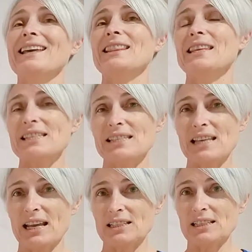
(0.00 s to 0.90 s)
This
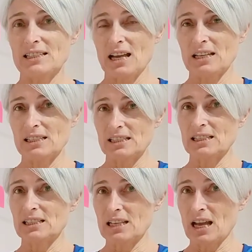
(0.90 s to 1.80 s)
exercise is
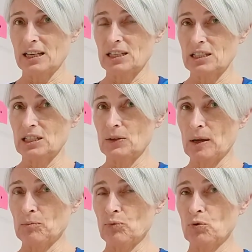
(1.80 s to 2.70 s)
designed to
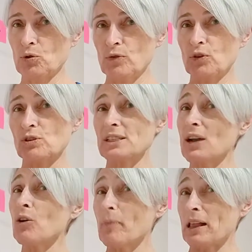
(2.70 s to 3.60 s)
improve your
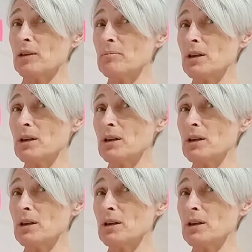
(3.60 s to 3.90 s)
cerebellum,